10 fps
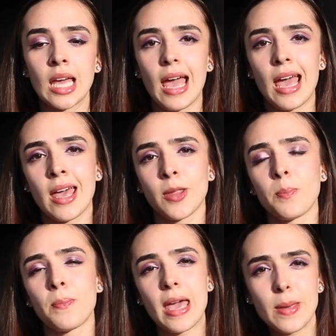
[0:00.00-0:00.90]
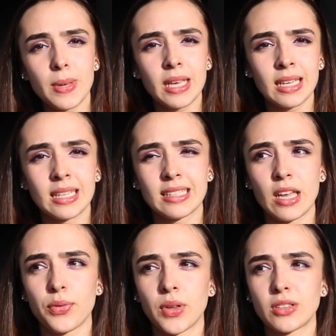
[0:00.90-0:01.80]
and maybe they
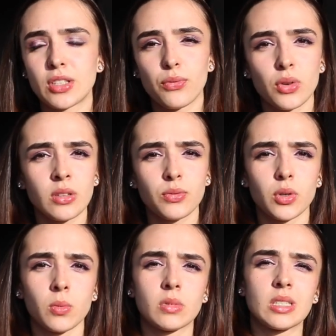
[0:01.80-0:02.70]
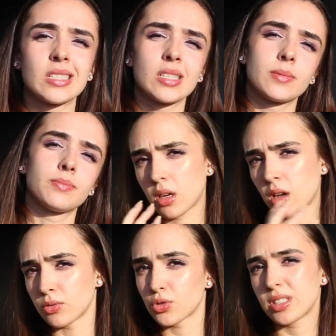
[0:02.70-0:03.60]
think different from the
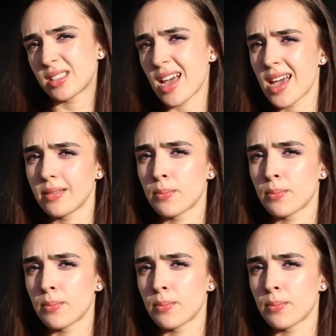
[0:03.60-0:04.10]
countryside.